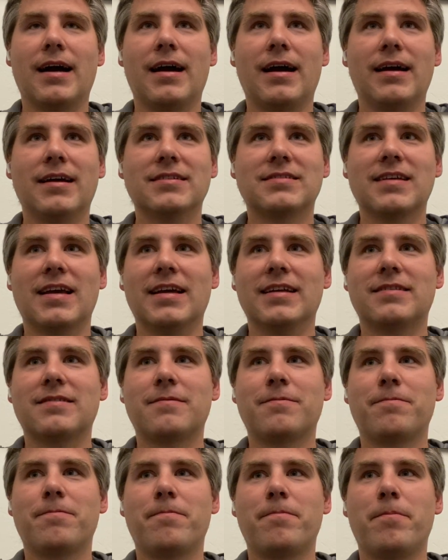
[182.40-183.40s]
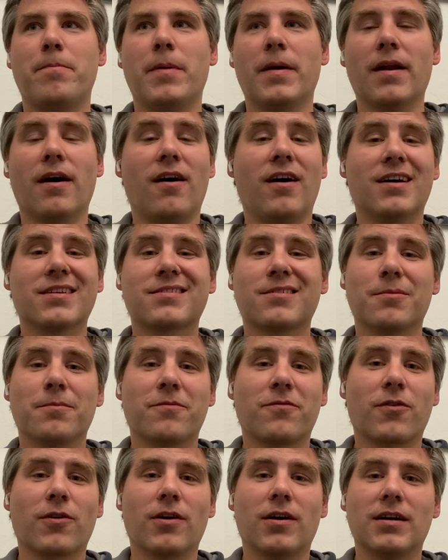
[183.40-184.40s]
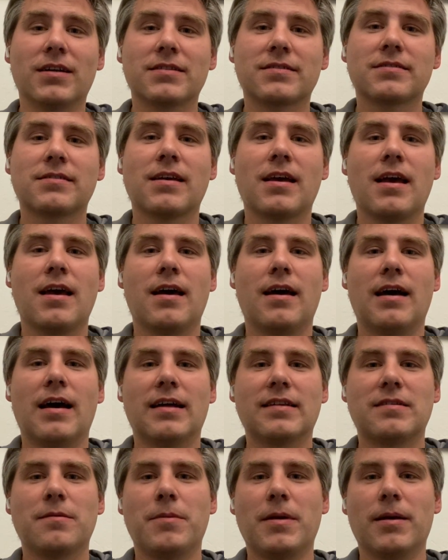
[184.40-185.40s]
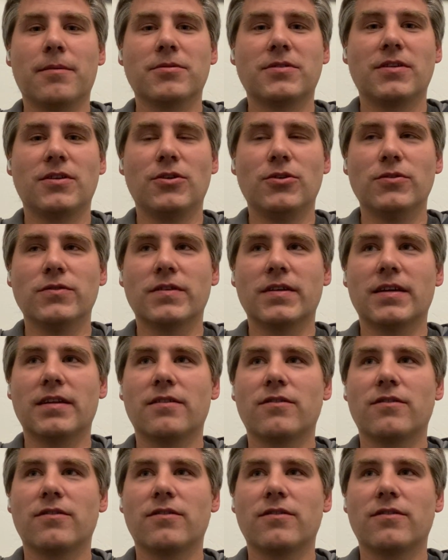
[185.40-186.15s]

it's been awesome for us to be able to use it.